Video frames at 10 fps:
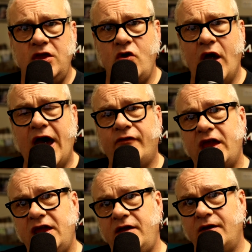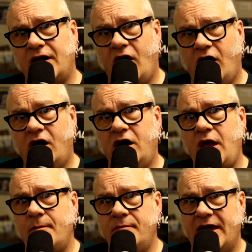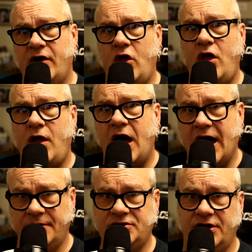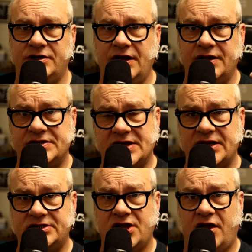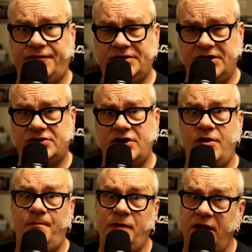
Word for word: You have a hard metal object inside soft tissue.